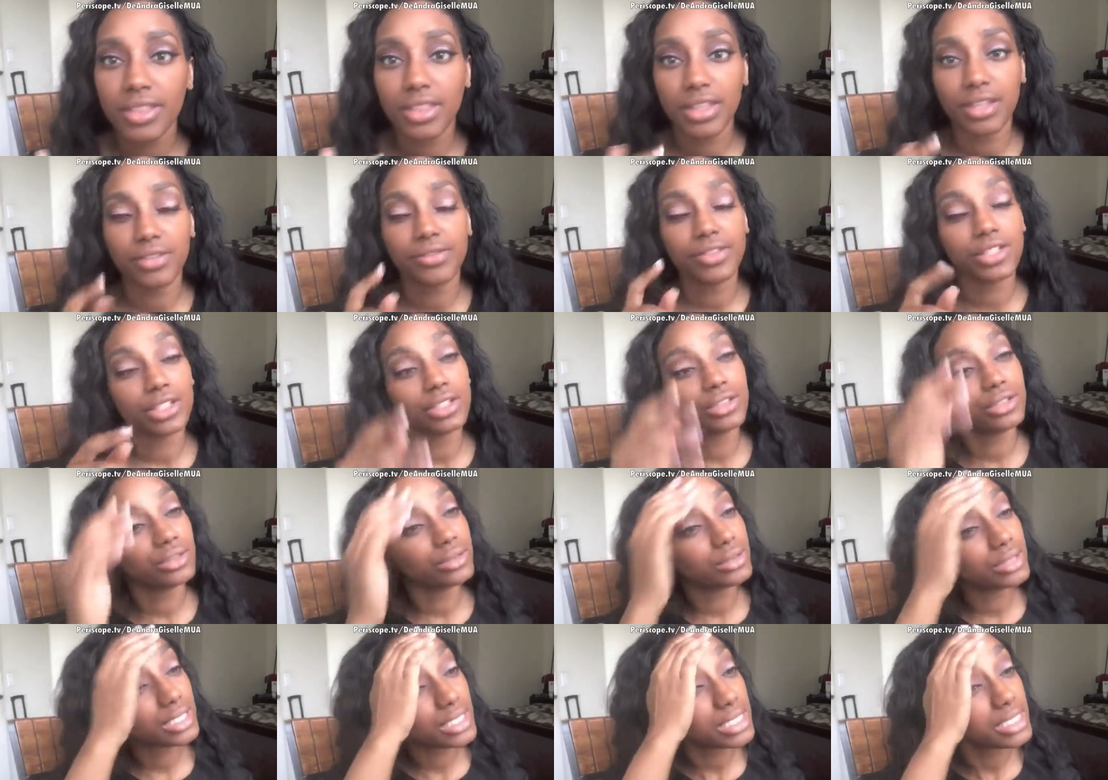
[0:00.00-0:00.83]
If the
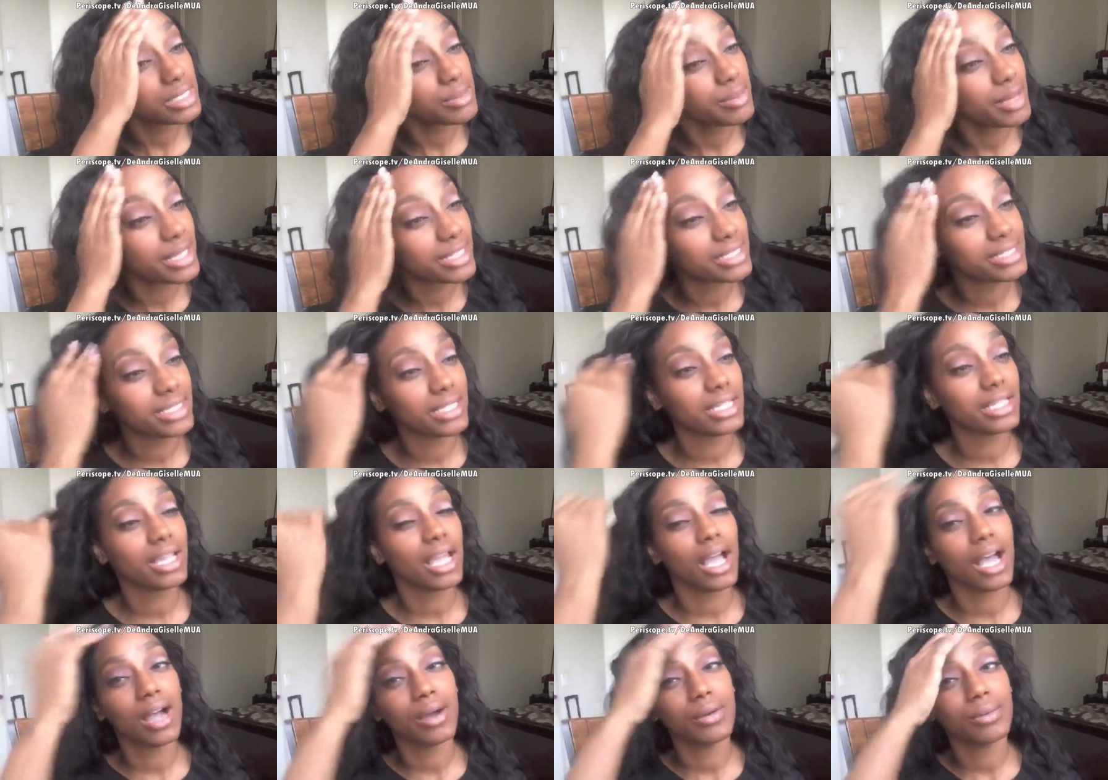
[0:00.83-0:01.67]
glue gets
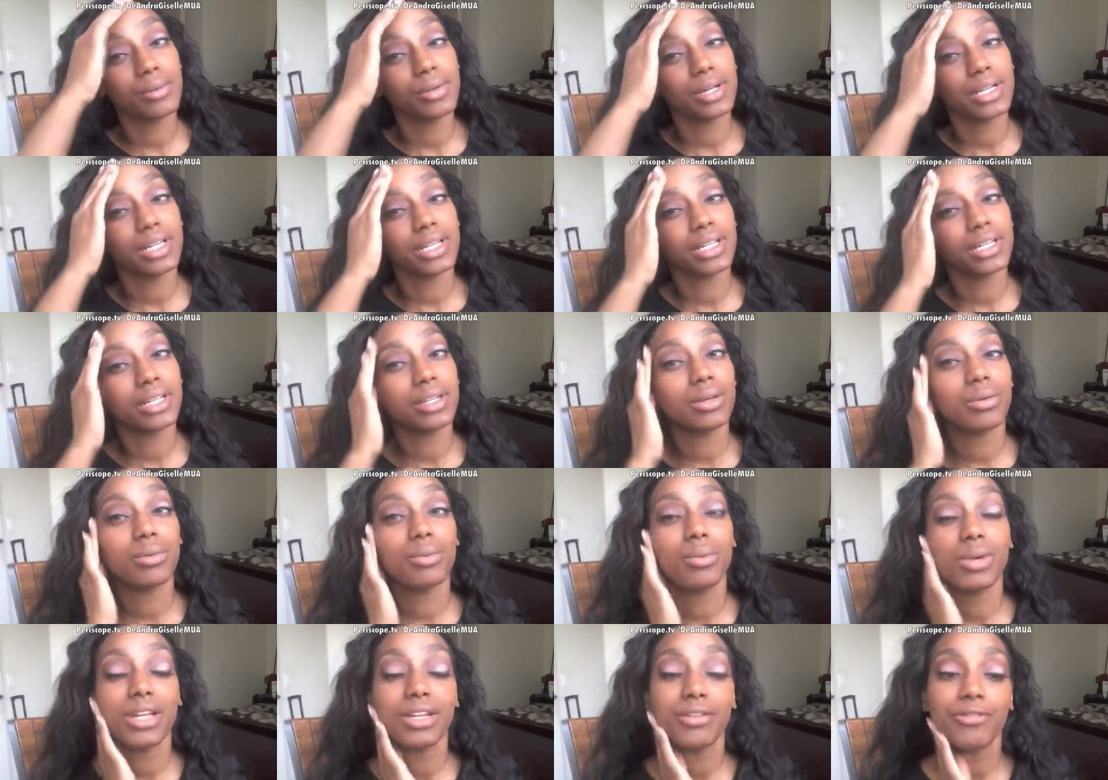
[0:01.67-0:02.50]
messy, I would
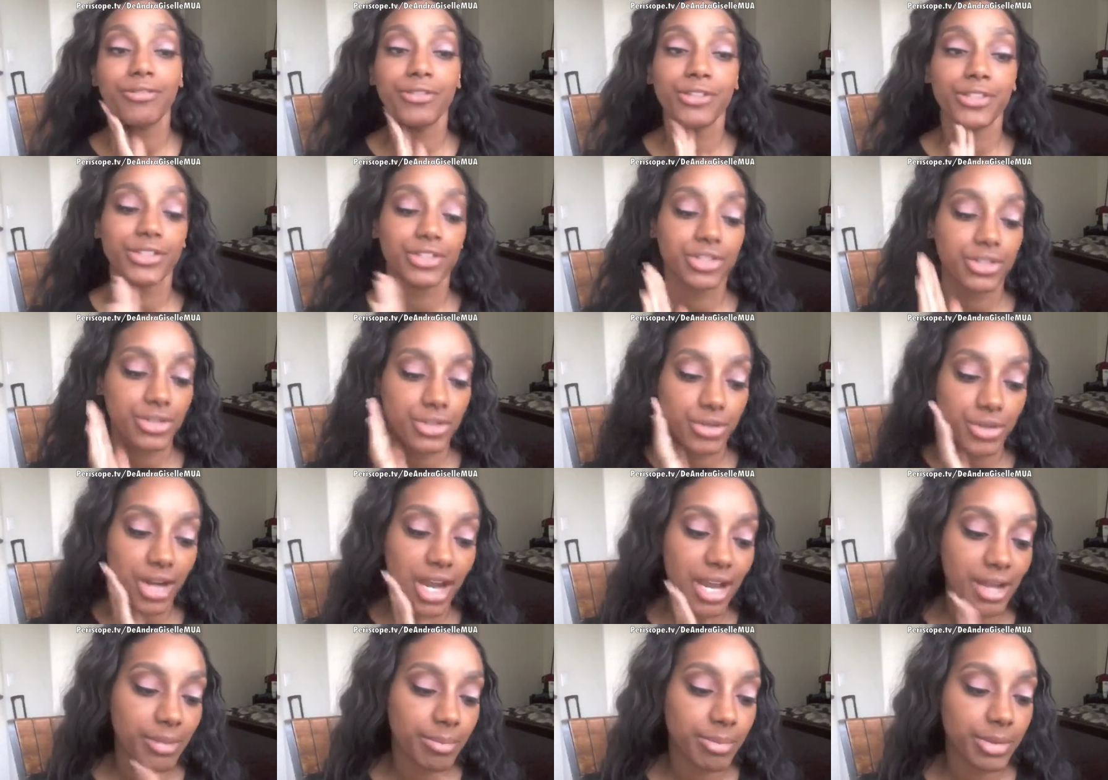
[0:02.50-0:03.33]
wait for it to
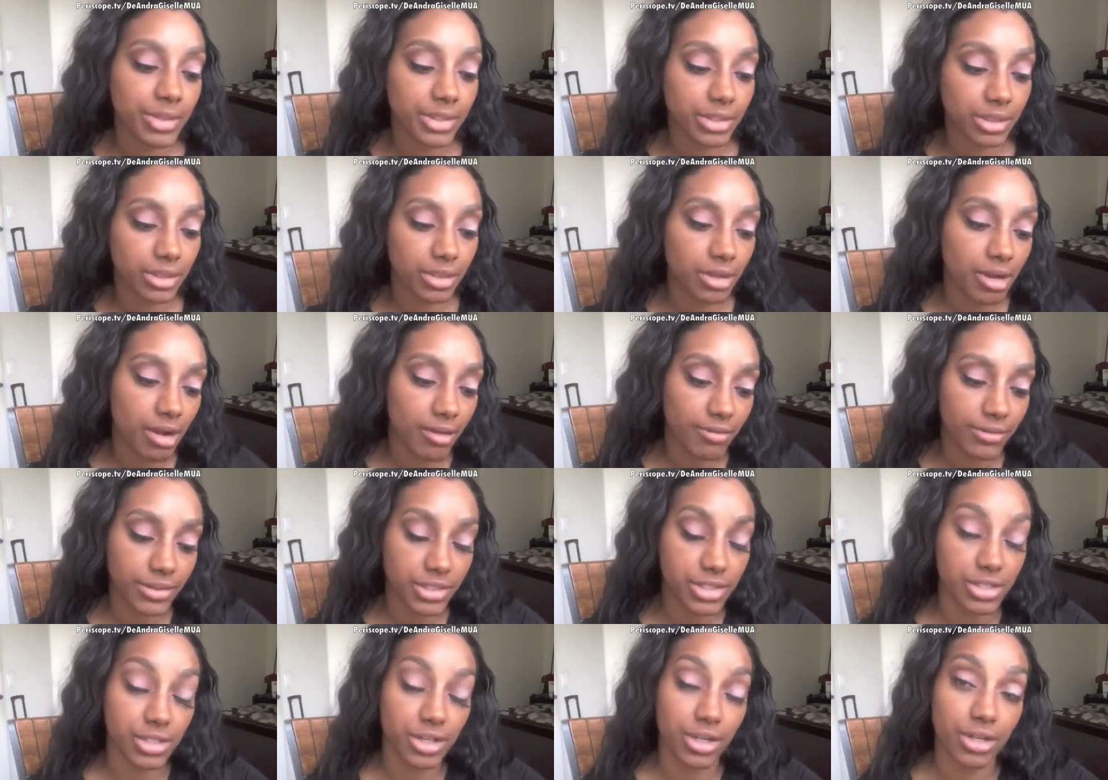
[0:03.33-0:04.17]
dry, peel it off,
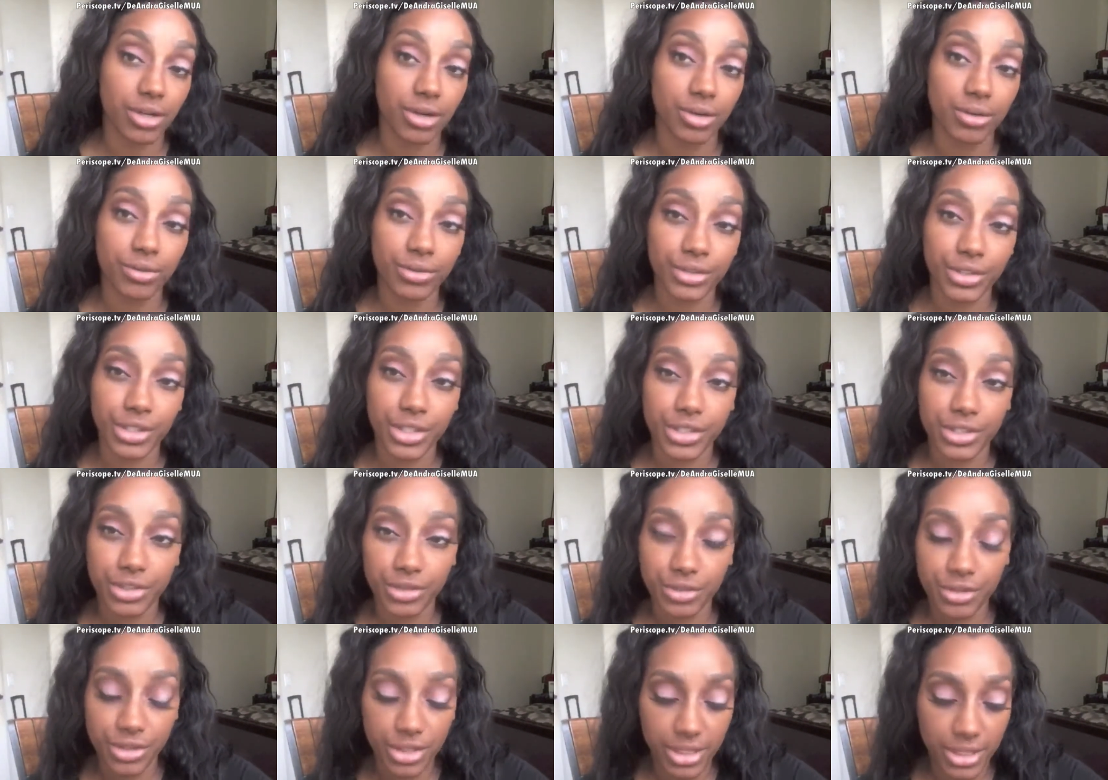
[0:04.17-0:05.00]
and start over
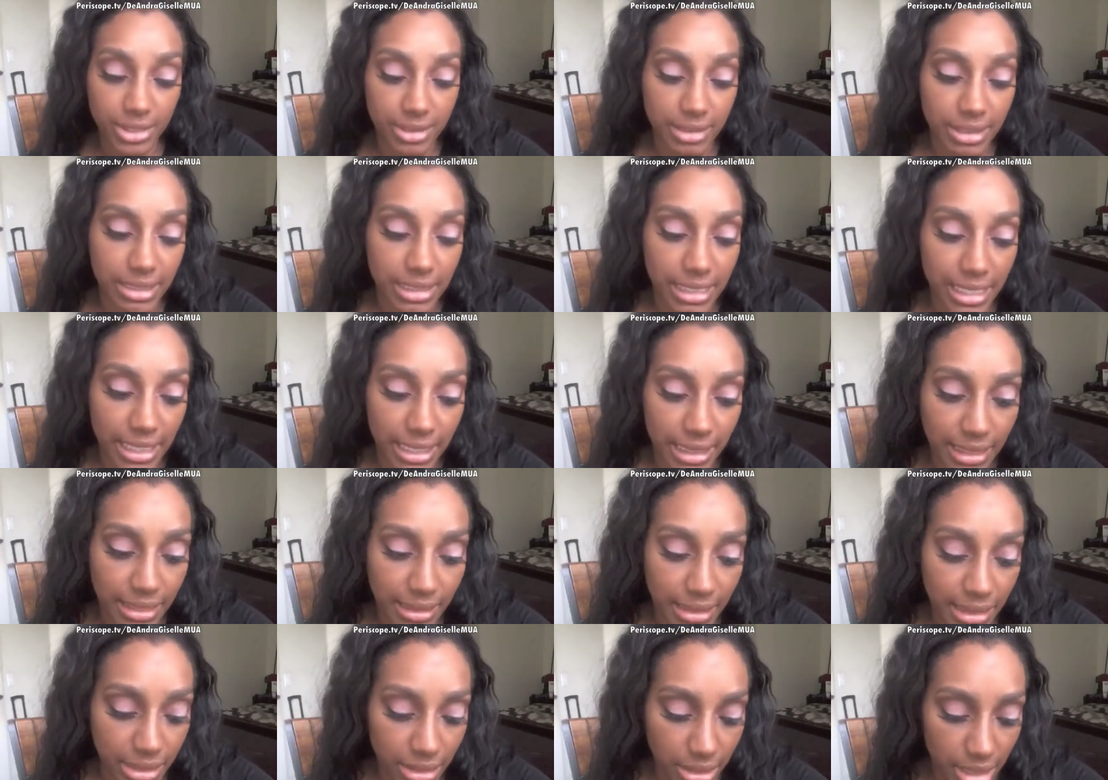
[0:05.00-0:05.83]
because you just need a
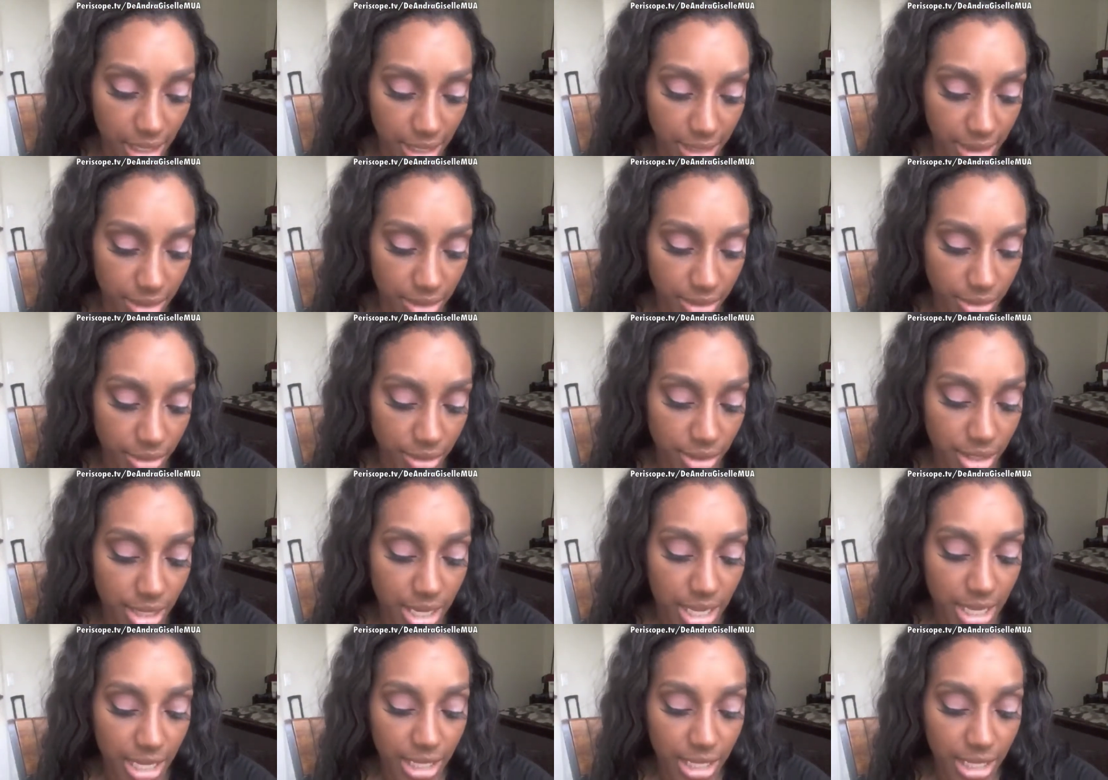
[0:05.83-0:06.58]
thin liner.